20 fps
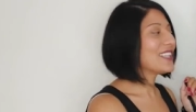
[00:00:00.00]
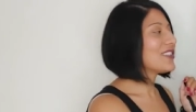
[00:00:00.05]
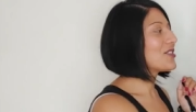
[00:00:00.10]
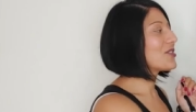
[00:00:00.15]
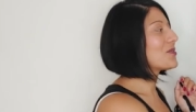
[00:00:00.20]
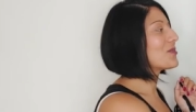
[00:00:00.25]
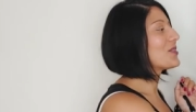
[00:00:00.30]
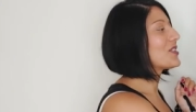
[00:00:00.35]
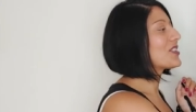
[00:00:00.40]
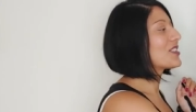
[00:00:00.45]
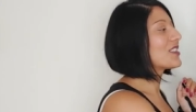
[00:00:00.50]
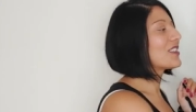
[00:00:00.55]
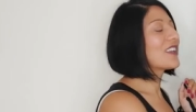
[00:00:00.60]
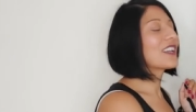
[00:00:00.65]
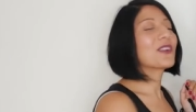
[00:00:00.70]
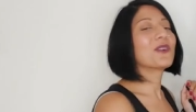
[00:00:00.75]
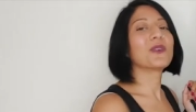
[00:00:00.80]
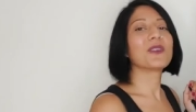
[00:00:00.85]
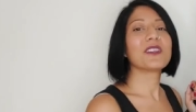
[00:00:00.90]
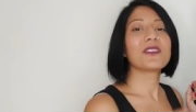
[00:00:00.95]
Intuition, I
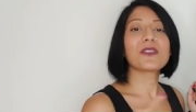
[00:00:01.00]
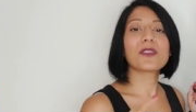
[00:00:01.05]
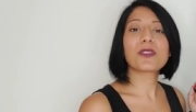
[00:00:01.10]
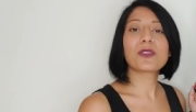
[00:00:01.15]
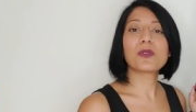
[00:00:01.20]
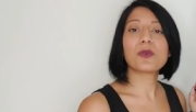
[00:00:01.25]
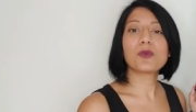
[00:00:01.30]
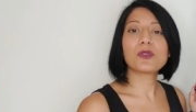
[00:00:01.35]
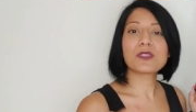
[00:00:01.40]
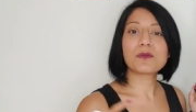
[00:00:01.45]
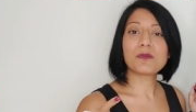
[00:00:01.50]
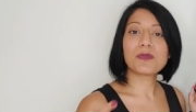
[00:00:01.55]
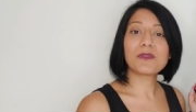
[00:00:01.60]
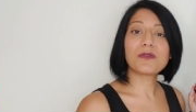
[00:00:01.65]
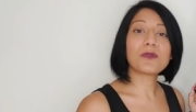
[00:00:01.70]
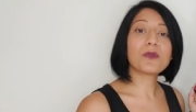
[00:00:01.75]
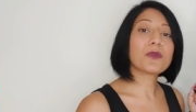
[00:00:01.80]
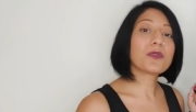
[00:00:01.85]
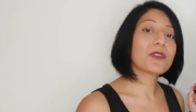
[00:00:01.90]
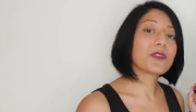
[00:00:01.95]
call it the thought
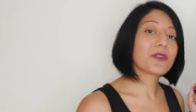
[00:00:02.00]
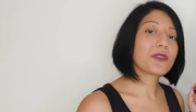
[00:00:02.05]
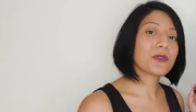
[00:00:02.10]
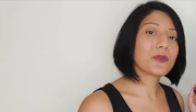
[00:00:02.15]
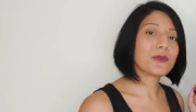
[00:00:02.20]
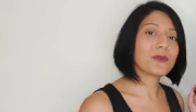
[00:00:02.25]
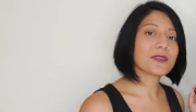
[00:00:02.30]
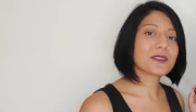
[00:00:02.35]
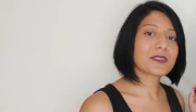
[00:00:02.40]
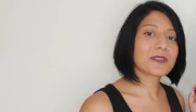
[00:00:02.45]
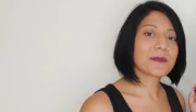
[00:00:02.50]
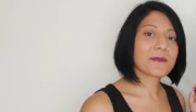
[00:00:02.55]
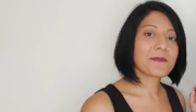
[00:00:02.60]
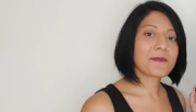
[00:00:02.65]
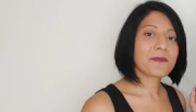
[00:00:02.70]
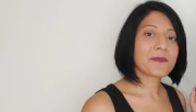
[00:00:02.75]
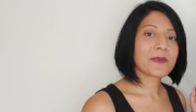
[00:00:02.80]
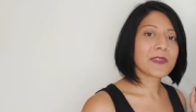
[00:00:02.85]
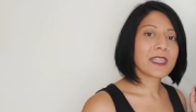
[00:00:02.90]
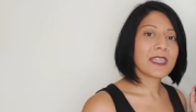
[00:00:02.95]
before the thought.
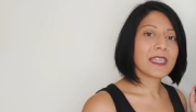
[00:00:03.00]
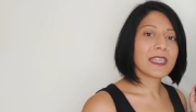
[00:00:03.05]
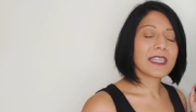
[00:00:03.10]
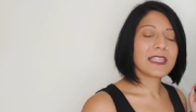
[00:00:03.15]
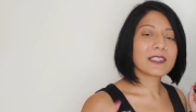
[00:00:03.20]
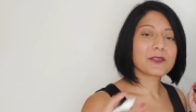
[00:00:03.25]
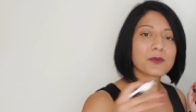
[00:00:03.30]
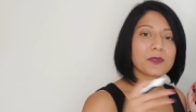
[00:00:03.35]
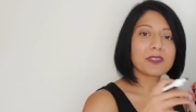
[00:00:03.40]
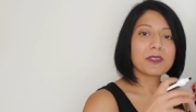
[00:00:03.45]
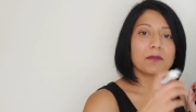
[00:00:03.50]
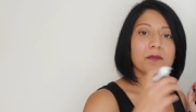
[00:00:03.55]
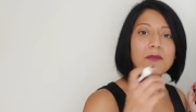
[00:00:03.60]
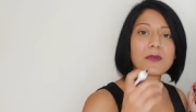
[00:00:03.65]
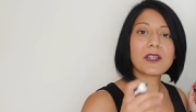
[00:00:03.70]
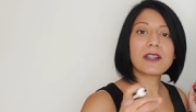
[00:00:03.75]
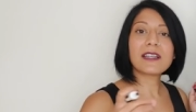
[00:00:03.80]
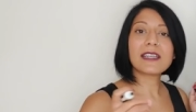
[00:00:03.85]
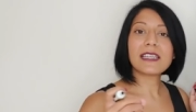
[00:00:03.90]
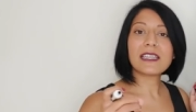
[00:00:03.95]
It's what the
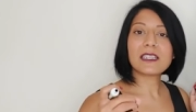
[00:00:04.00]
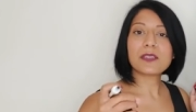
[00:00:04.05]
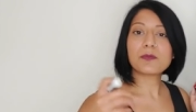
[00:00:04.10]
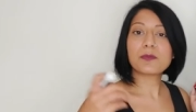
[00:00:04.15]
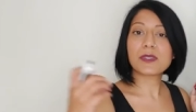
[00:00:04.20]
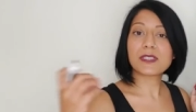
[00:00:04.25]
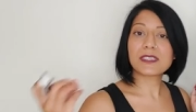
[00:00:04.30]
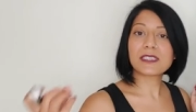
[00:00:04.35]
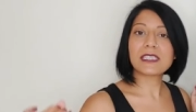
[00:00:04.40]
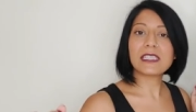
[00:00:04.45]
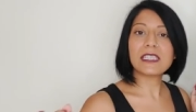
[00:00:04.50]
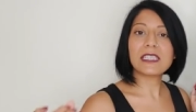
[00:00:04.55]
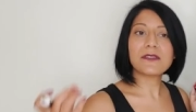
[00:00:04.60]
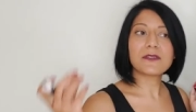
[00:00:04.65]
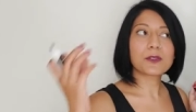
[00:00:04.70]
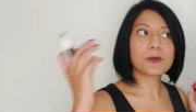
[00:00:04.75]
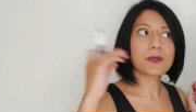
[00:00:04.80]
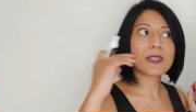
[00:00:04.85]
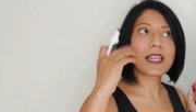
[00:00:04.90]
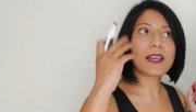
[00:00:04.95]
mind
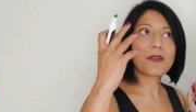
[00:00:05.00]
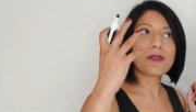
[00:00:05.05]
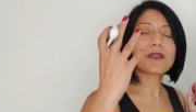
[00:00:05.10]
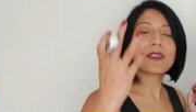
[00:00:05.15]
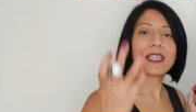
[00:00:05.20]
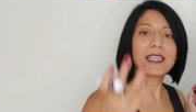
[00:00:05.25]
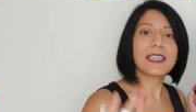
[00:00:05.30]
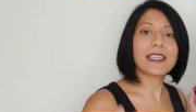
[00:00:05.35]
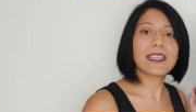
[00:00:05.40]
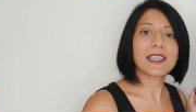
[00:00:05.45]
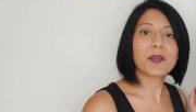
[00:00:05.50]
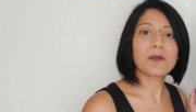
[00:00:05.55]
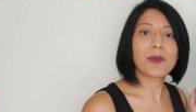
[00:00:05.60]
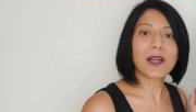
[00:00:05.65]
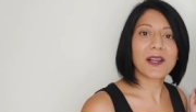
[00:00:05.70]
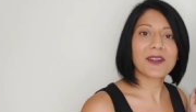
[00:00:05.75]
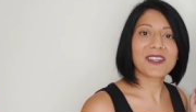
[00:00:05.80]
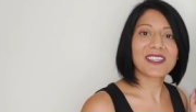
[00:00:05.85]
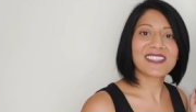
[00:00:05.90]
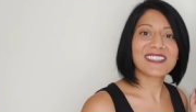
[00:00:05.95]
perceives without thinking
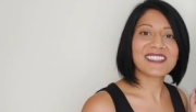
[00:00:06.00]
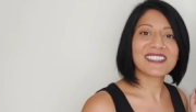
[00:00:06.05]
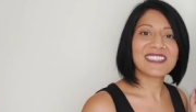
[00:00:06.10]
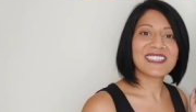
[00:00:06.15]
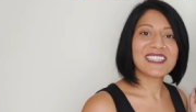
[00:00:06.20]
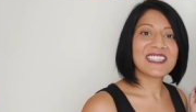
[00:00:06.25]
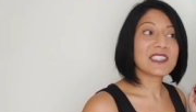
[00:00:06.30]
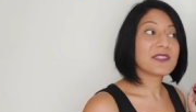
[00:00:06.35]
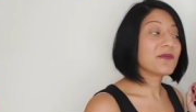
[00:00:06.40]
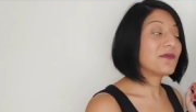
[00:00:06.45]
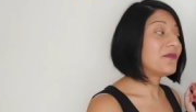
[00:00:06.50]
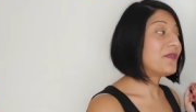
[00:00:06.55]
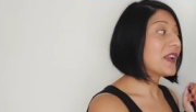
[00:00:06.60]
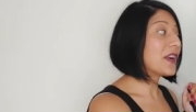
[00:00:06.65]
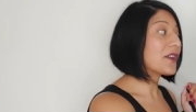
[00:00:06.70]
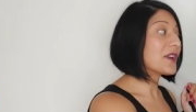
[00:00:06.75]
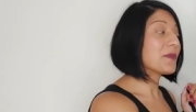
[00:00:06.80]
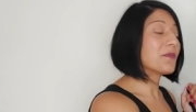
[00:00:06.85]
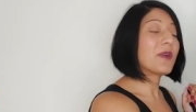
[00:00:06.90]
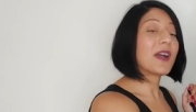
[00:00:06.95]
about it.
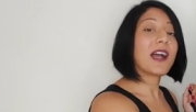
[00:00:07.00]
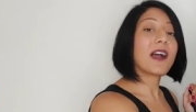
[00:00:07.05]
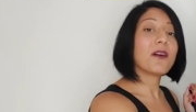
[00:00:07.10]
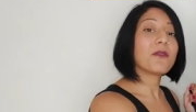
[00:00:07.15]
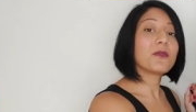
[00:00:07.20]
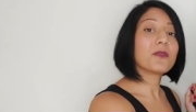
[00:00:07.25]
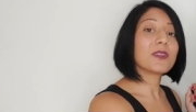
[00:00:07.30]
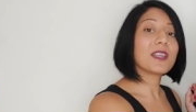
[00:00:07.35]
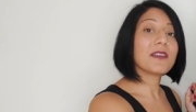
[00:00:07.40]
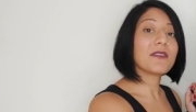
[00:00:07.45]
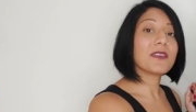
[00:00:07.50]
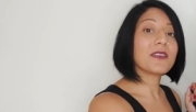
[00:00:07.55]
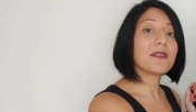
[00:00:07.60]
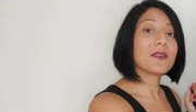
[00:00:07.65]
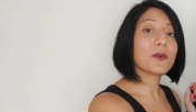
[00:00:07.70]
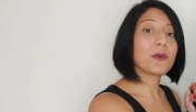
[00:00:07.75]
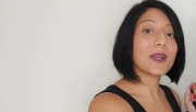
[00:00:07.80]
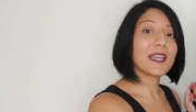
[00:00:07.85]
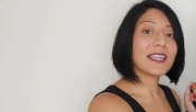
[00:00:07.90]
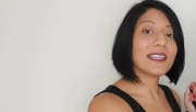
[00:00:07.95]
Very powerful level of
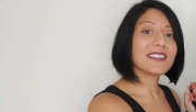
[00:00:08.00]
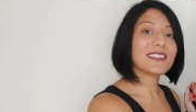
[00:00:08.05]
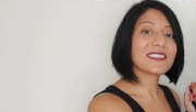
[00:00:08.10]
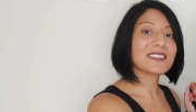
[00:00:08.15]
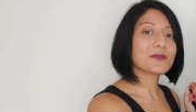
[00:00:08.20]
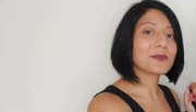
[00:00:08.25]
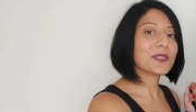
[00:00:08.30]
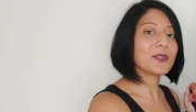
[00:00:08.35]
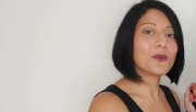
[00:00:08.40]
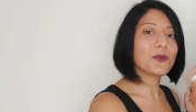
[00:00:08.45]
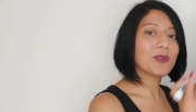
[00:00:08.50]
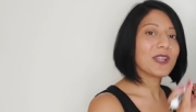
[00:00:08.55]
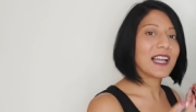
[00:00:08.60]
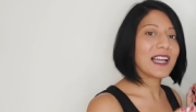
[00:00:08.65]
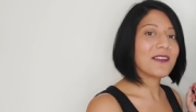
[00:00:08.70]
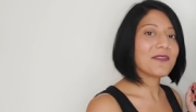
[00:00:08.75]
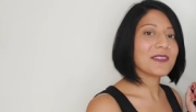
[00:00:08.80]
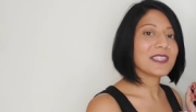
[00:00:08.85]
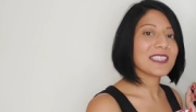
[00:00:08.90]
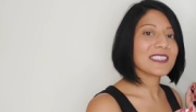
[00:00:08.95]
awareness. We all
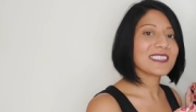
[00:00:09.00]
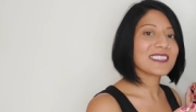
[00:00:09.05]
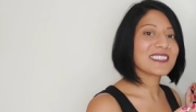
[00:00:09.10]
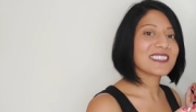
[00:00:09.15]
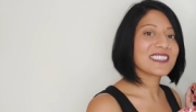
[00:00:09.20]
have it.